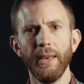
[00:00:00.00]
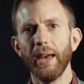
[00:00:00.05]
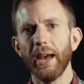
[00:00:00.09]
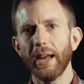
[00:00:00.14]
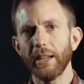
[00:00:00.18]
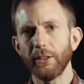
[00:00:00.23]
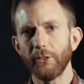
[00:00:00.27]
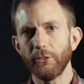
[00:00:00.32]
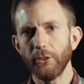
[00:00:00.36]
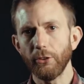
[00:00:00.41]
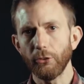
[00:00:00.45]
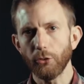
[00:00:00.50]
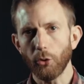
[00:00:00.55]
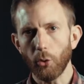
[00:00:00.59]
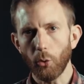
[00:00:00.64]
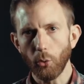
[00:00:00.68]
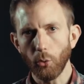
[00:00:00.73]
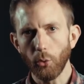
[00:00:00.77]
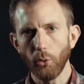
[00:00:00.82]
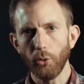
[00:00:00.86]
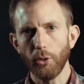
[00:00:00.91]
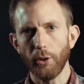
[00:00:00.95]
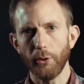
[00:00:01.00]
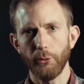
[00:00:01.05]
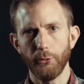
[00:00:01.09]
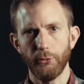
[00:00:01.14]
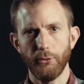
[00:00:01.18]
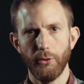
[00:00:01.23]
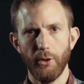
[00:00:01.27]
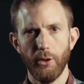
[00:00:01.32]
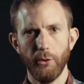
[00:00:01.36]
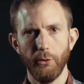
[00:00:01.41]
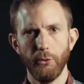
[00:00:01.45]
And since all those
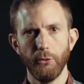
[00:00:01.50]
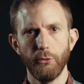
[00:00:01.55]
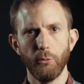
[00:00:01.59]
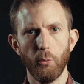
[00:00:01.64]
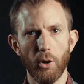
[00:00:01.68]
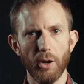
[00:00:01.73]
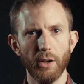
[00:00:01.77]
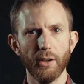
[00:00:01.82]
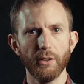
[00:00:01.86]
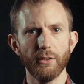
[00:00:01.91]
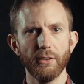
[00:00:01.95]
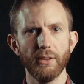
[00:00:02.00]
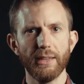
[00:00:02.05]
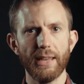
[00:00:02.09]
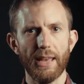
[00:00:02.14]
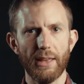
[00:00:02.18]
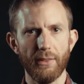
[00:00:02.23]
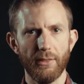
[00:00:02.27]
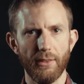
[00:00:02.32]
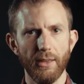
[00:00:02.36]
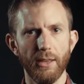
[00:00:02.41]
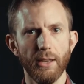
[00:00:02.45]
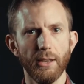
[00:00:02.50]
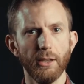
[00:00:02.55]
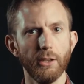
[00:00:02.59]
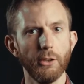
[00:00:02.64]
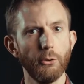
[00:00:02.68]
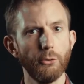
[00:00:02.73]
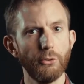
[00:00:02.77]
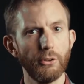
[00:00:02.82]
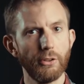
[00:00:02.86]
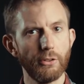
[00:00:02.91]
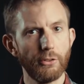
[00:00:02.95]
nodes work together
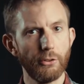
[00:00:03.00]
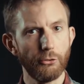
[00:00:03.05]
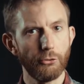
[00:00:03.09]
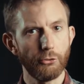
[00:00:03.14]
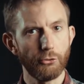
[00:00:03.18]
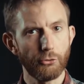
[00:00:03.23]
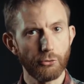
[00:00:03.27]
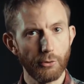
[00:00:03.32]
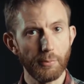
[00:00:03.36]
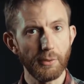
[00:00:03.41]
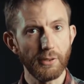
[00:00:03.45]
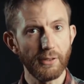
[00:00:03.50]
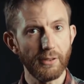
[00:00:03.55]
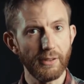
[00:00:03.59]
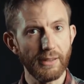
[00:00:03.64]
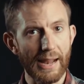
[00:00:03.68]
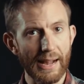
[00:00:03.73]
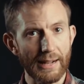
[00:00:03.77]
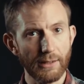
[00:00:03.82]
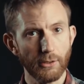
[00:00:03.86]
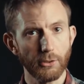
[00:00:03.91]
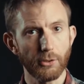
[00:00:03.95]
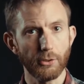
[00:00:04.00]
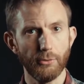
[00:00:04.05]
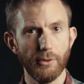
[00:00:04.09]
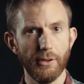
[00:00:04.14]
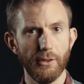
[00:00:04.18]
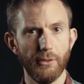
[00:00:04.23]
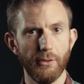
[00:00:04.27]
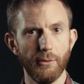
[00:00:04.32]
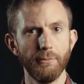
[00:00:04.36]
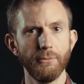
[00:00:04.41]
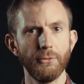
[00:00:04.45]
using distributed
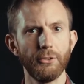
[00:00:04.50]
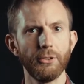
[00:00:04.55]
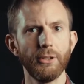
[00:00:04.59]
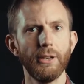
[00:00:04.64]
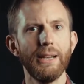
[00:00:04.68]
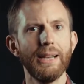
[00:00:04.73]
algorithms,